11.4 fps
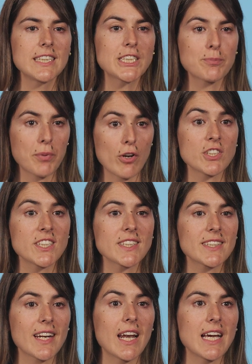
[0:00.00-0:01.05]
This
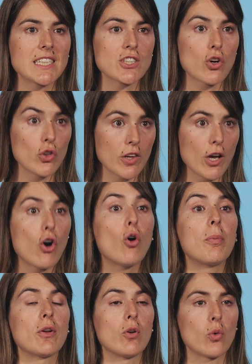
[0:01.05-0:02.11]
process relies on the
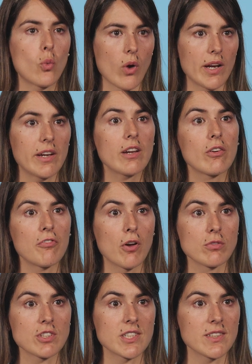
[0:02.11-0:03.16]
overall quality of
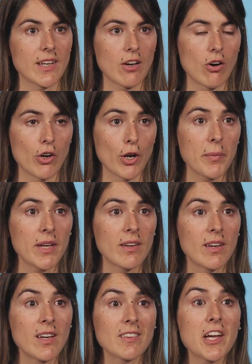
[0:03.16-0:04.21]
loans in the economy.
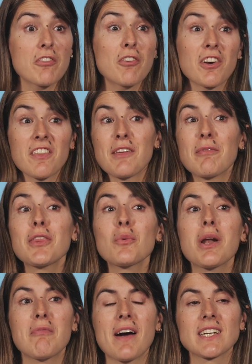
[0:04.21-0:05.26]
Therefore,
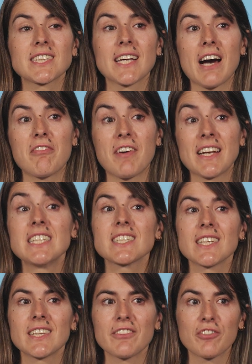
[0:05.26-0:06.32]
individual banks have an
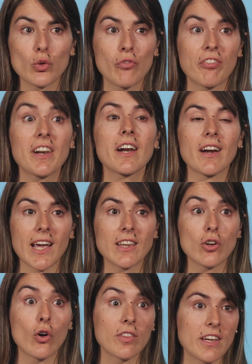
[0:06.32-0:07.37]
incentive to free
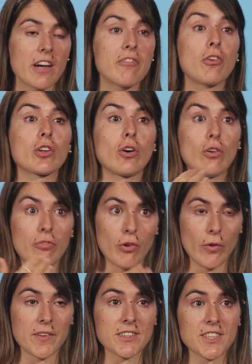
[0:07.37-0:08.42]
ride on the effort of
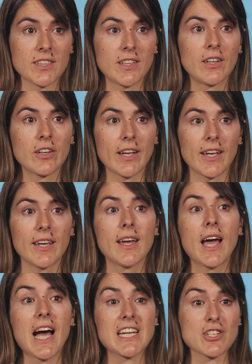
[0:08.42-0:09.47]
others. Okay?
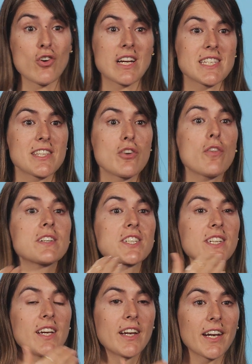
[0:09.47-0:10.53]
As long as the
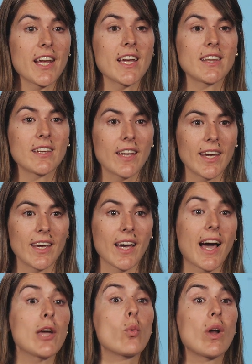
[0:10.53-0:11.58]
others create
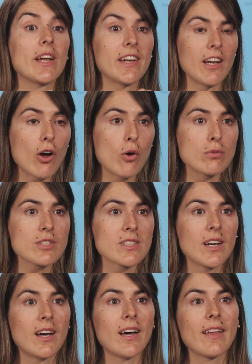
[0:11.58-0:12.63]
high-quality loans,
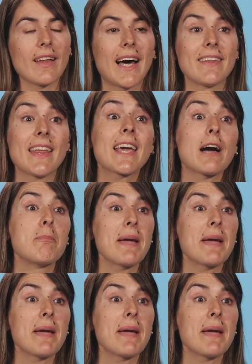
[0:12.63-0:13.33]
they can